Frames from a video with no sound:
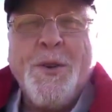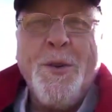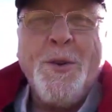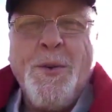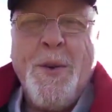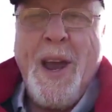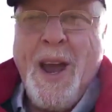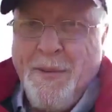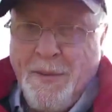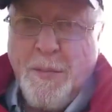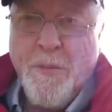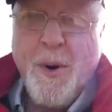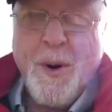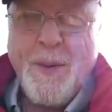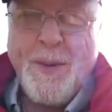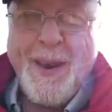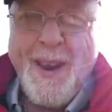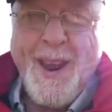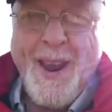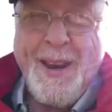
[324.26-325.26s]
too. Happy
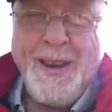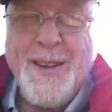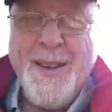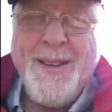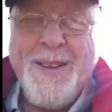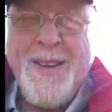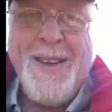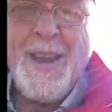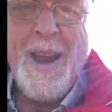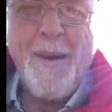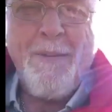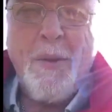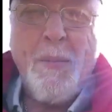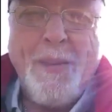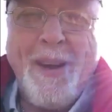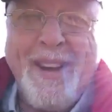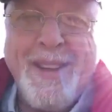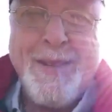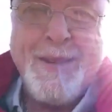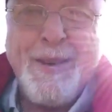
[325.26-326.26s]
birthday, Hannah. Have the
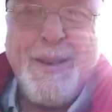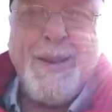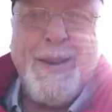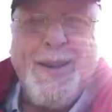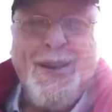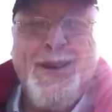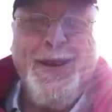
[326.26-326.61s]
best.